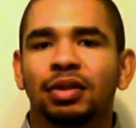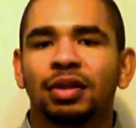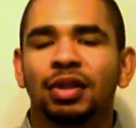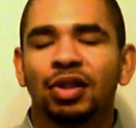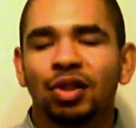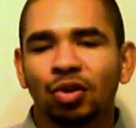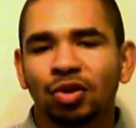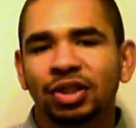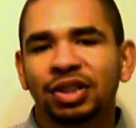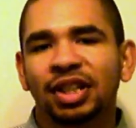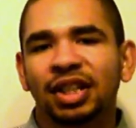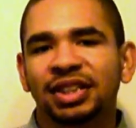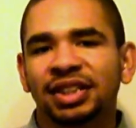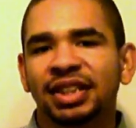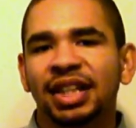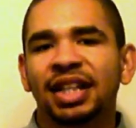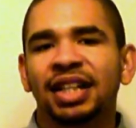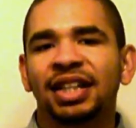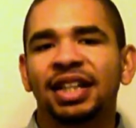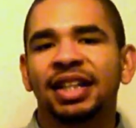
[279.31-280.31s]
You notice I
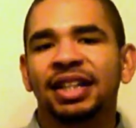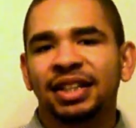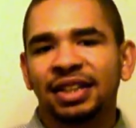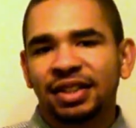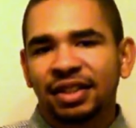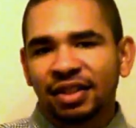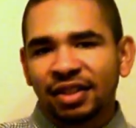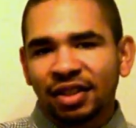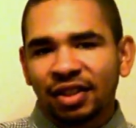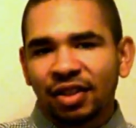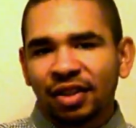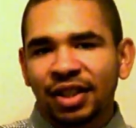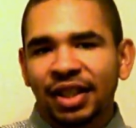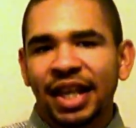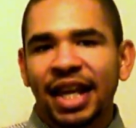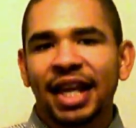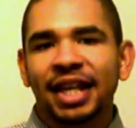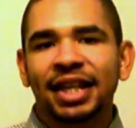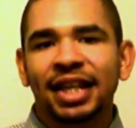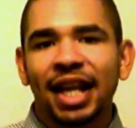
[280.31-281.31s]
said it in
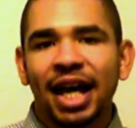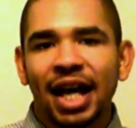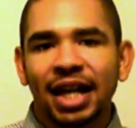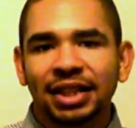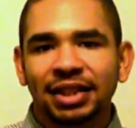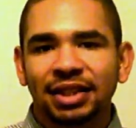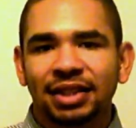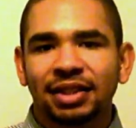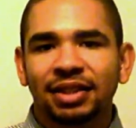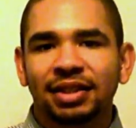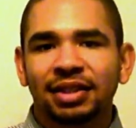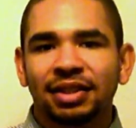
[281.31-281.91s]
cannot.